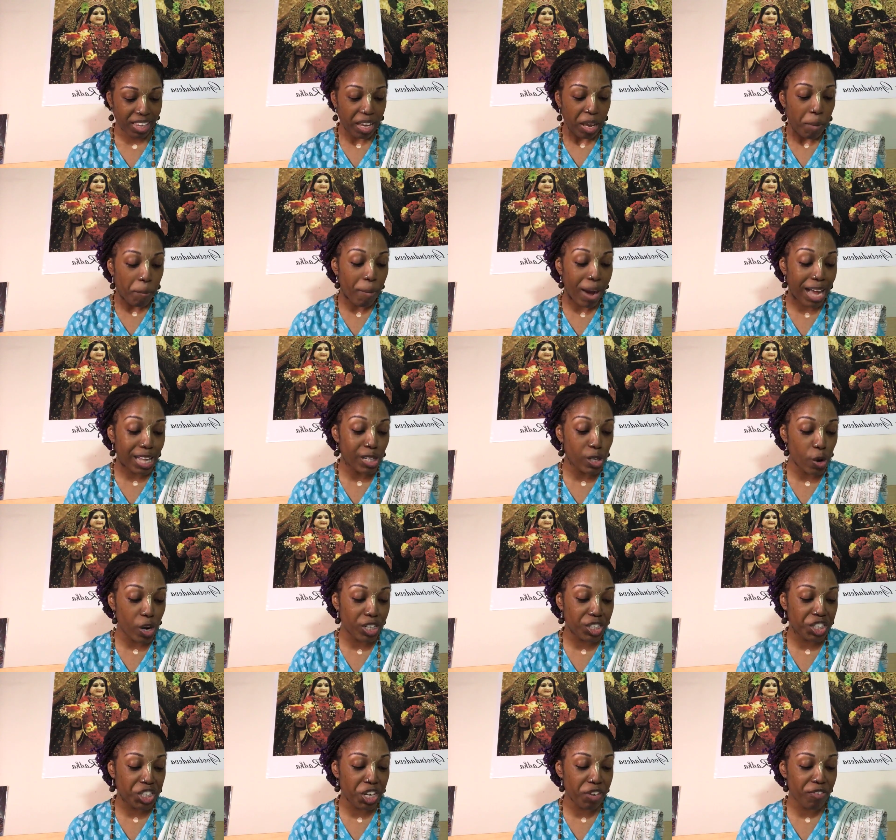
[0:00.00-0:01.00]
By Lord
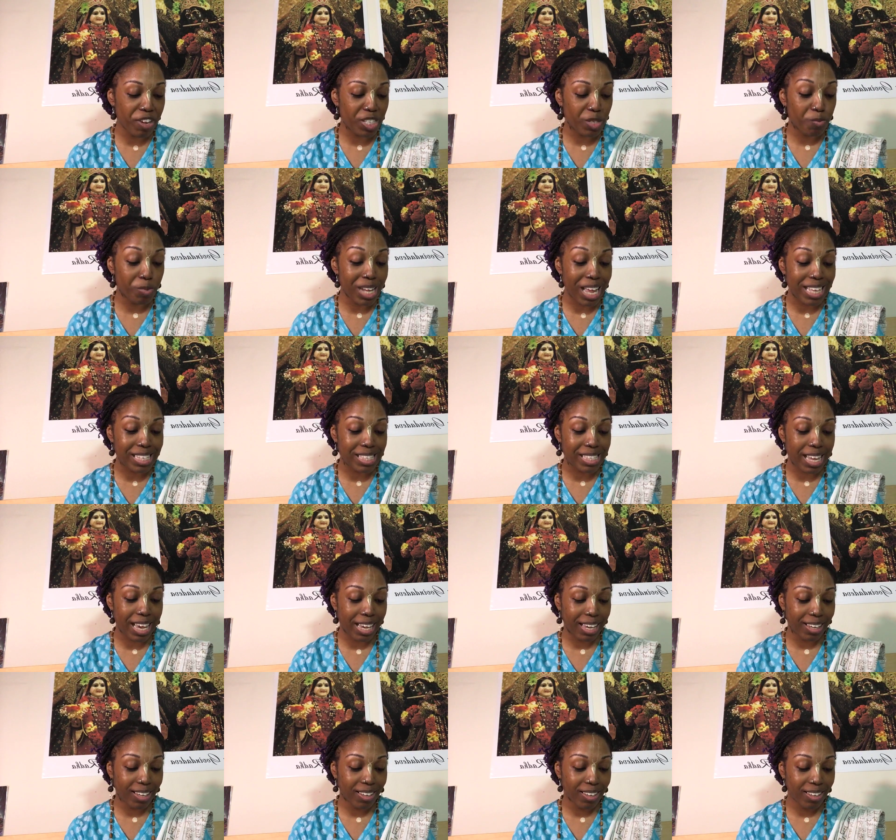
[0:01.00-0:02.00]
Shiva's
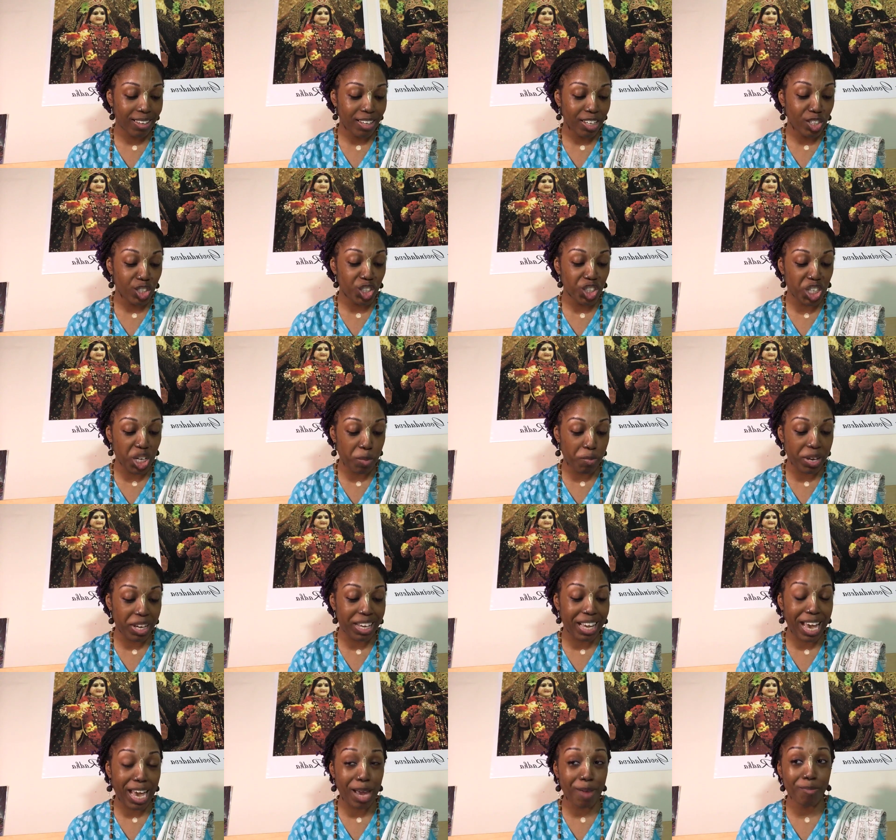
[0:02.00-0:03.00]
blessing, she
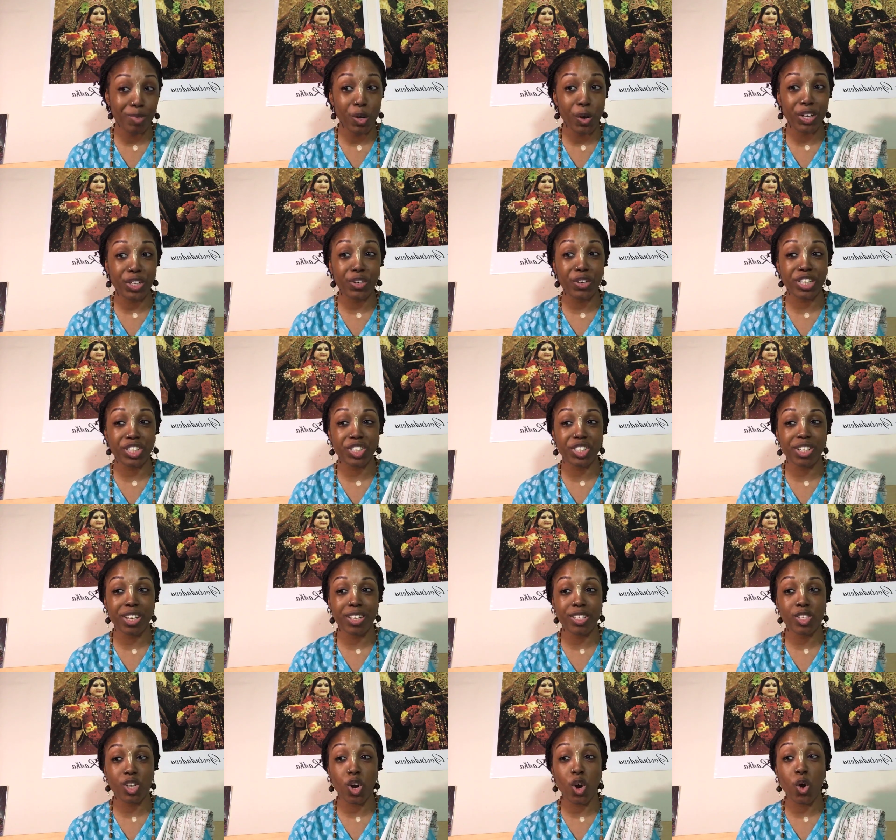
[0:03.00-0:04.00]
became Lord
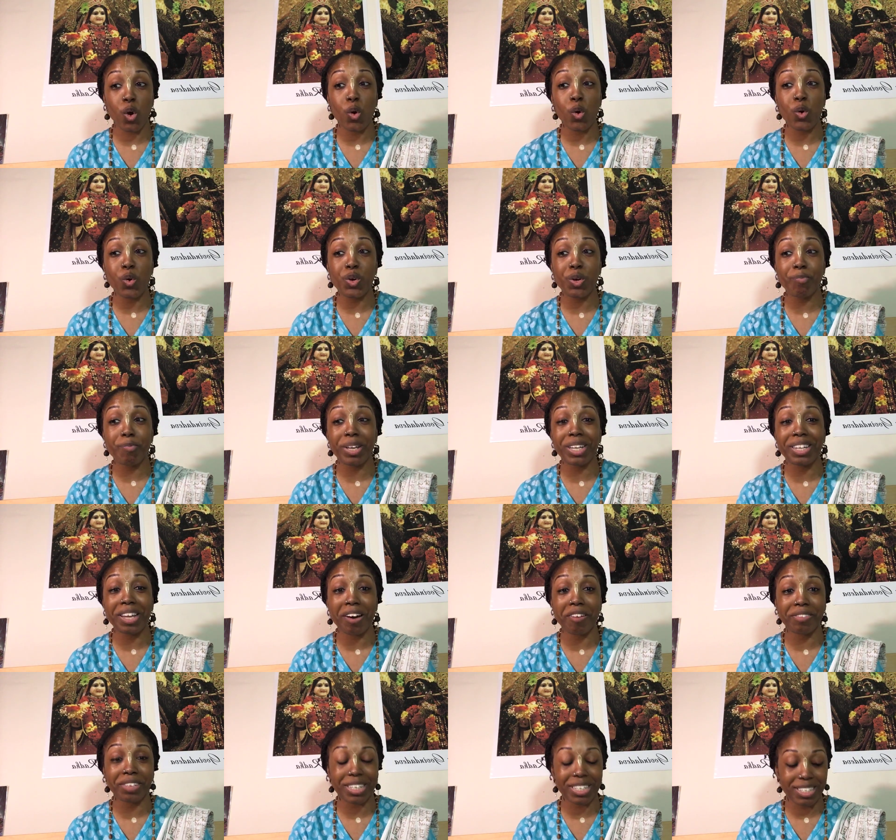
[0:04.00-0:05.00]
Krishna's own
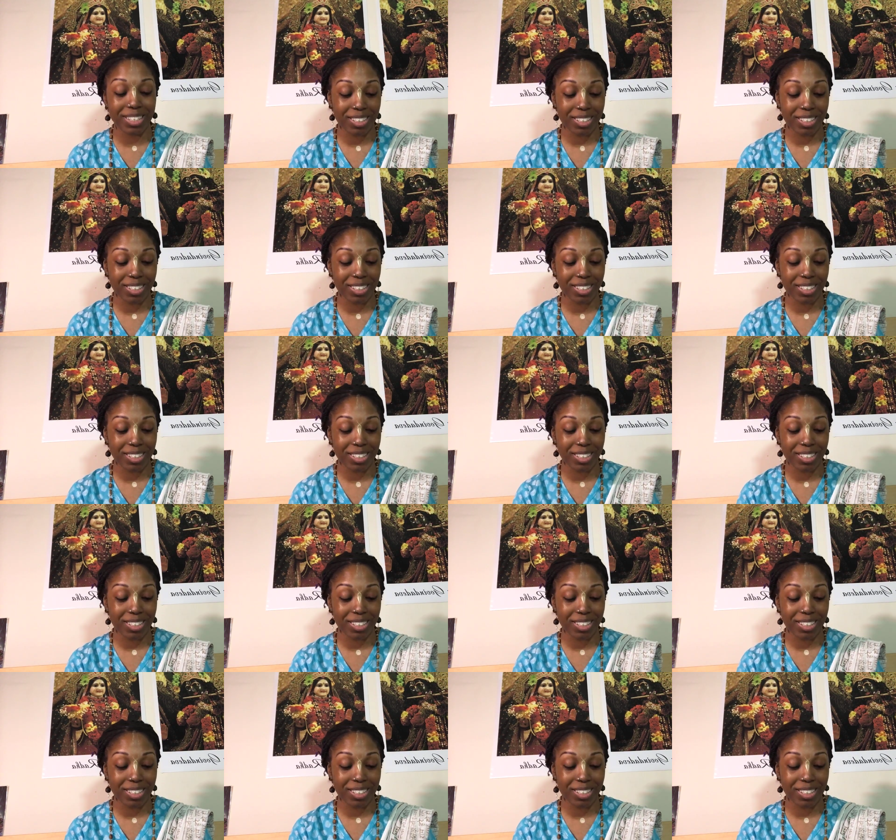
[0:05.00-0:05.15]
beloved.